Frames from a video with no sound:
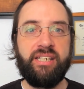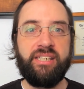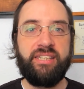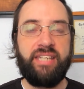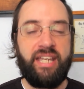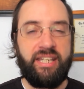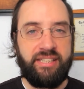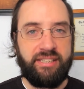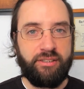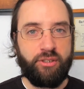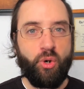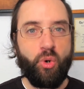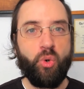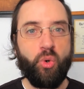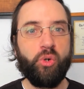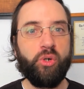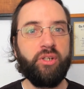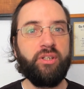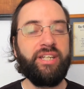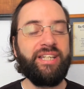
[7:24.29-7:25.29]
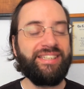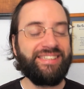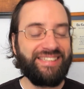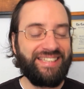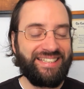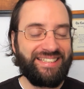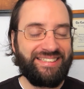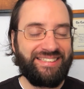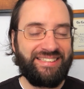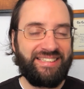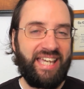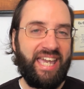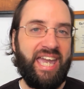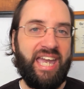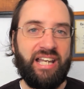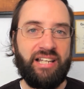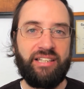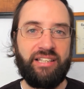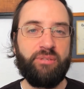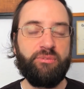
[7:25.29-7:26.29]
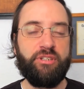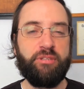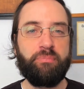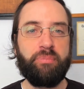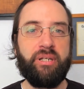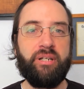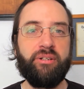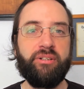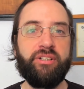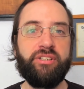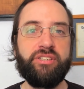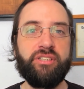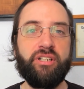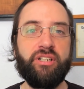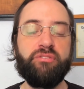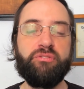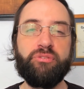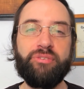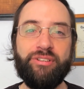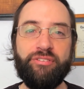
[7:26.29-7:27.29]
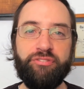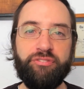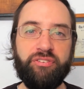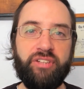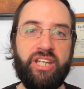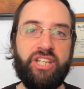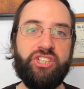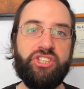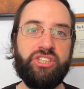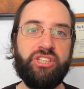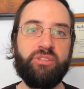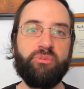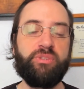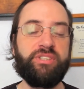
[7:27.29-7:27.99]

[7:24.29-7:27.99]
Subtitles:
that correlates exactly with periods of reflation.